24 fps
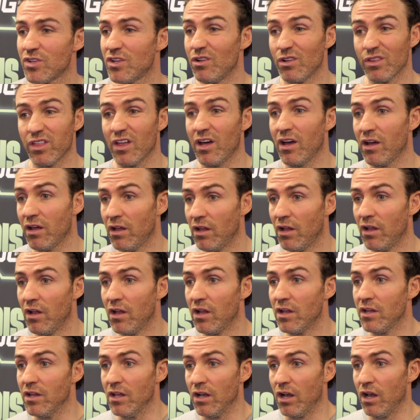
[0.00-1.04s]
another
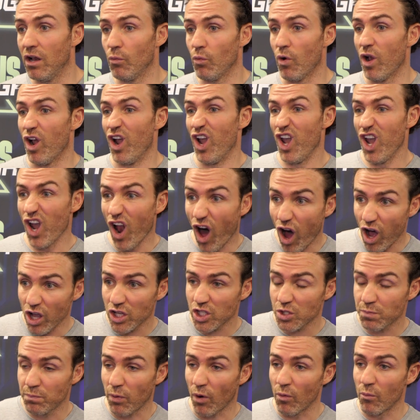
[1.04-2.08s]

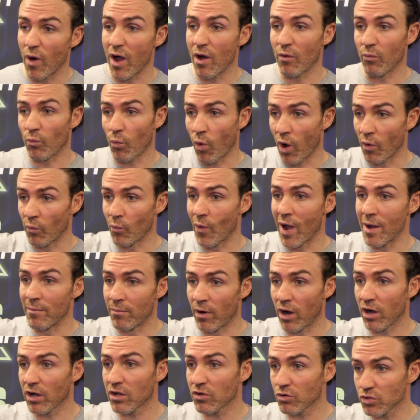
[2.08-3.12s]
loss, but one where
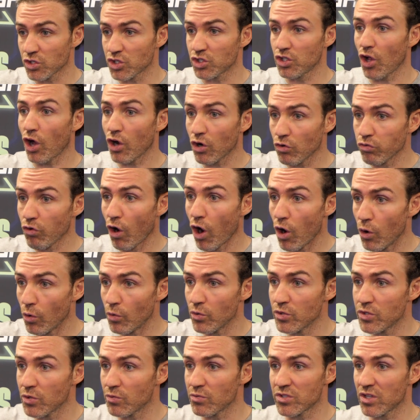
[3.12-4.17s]
my stock
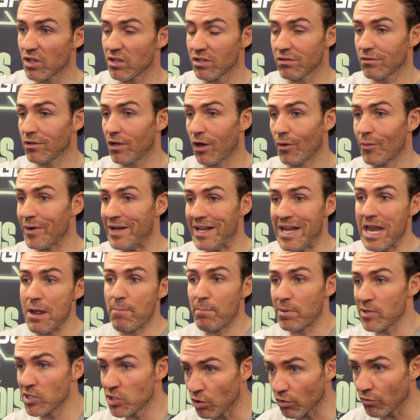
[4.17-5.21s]
rose. It was a
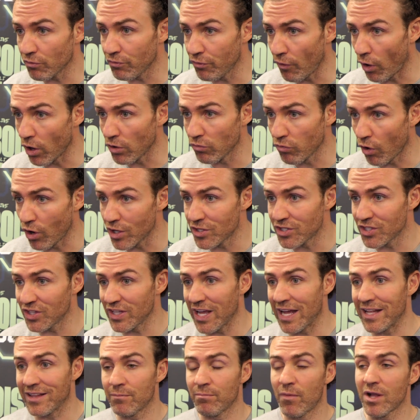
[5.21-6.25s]
nip and tuck fight right to
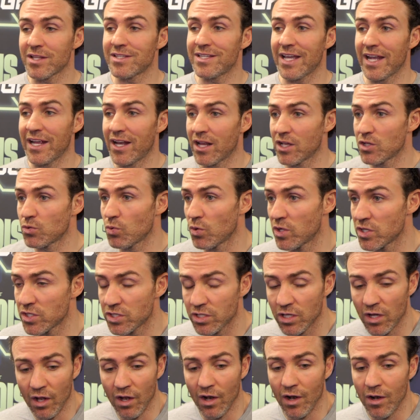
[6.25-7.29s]
the end, and Martinez
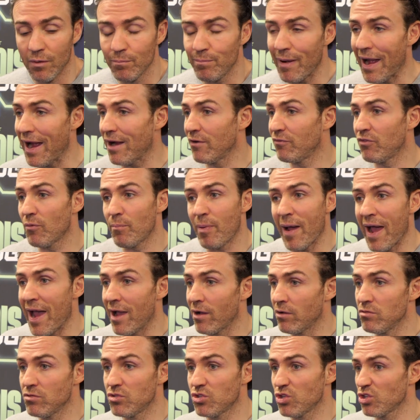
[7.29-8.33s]
was pound for
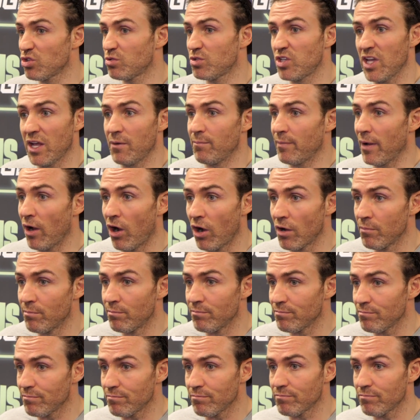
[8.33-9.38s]
pound just sitting
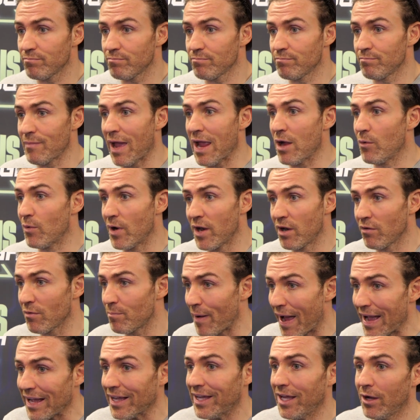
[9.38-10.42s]
behind Mayweather and
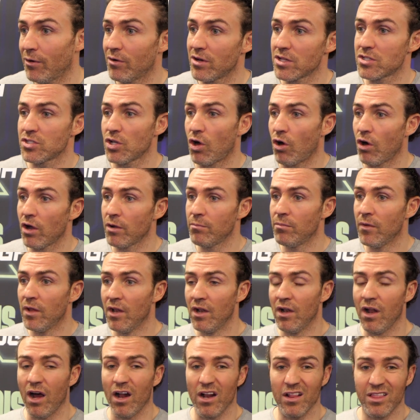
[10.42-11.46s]
Pacquiao at the time.
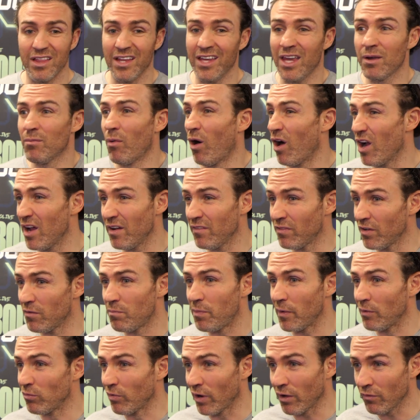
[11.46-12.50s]
I think he might even have
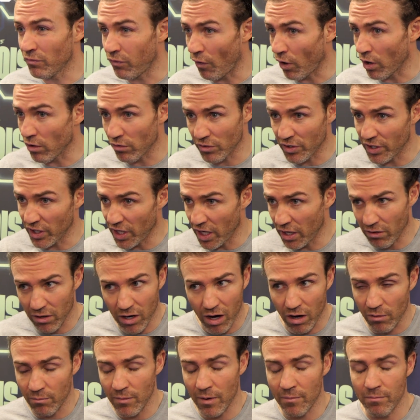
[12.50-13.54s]
been Ring Fighter of the Year. I
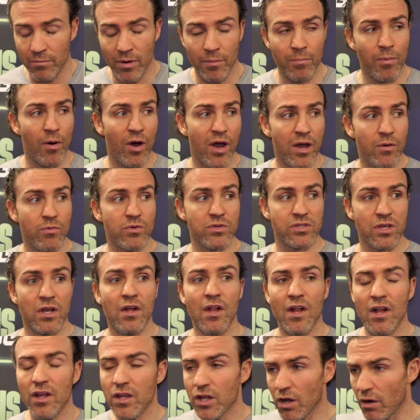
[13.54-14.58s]
can't remember, but he was
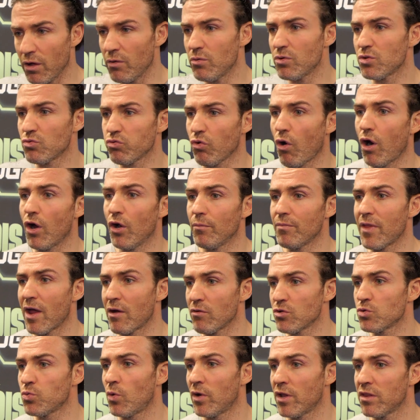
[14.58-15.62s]
right up
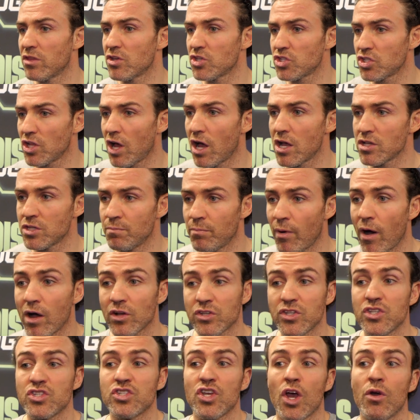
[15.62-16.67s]
there as one of the stars in
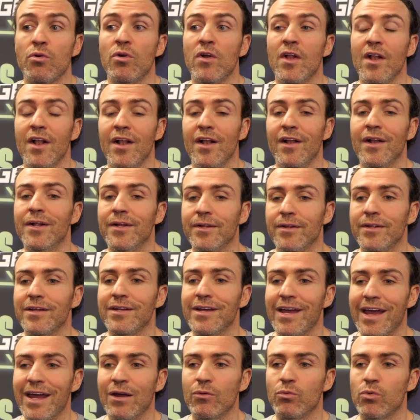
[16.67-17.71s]
boxing. So
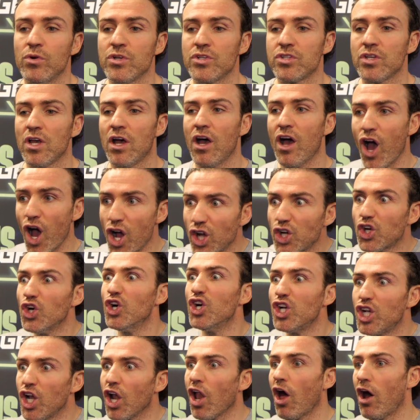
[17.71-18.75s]
it was a
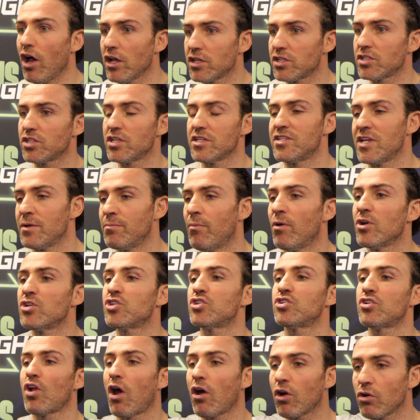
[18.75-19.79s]
good loss, as in my
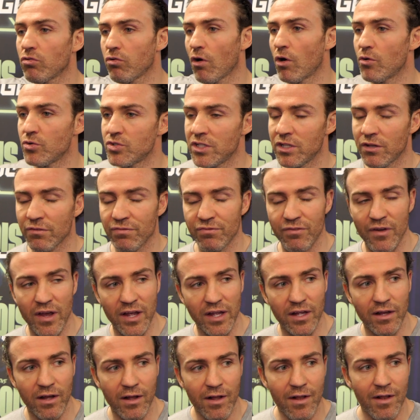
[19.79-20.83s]
stock rose in
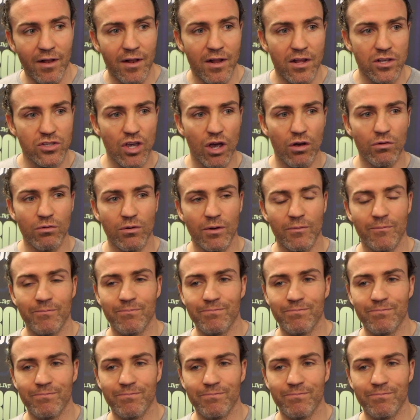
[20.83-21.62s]
defeat. So